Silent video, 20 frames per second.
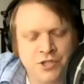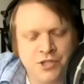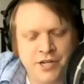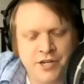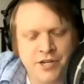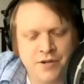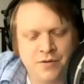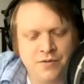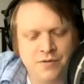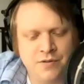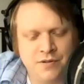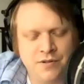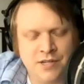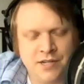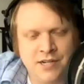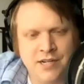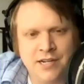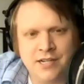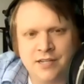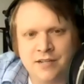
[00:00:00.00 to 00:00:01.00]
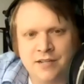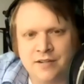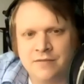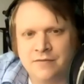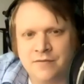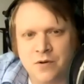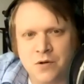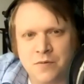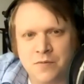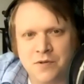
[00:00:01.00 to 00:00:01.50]
out Canadian
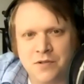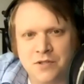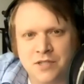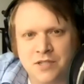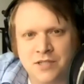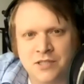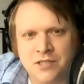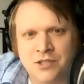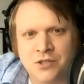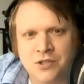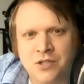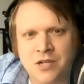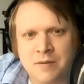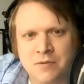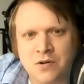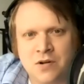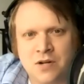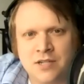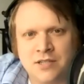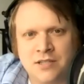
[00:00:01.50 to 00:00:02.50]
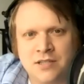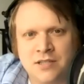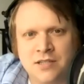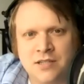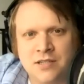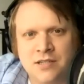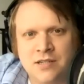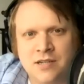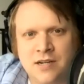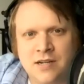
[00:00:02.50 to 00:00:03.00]
folk music, did you come across
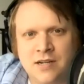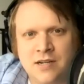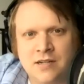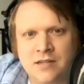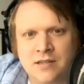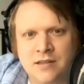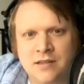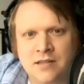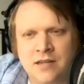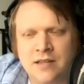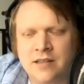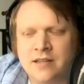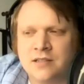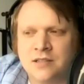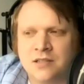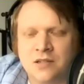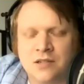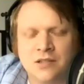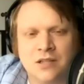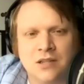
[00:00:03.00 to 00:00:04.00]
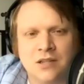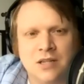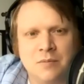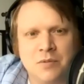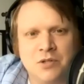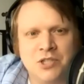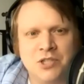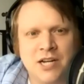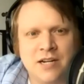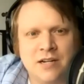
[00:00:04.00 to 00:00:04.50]
the I think it's called the
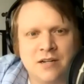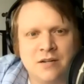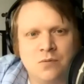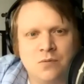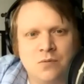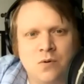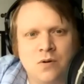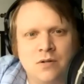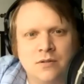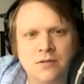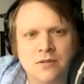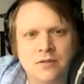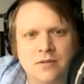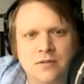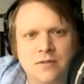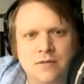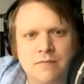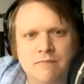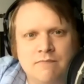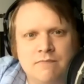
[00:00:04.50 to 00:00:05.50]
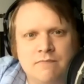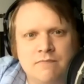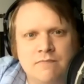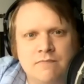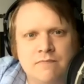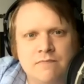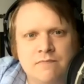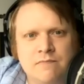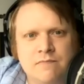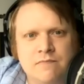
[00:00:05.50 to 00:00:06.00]
Lumberjack Waltz?
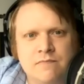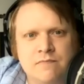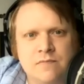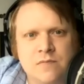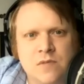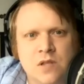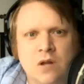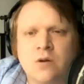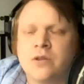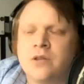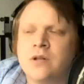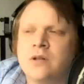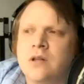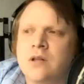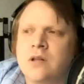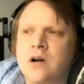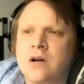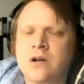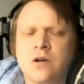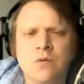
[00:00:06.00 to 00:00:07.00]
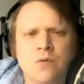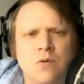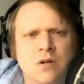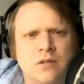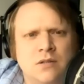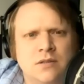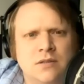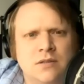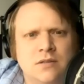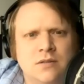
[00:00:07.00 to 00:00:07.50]
Or the Lager
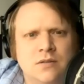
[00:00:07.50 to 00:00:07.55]
Waltz?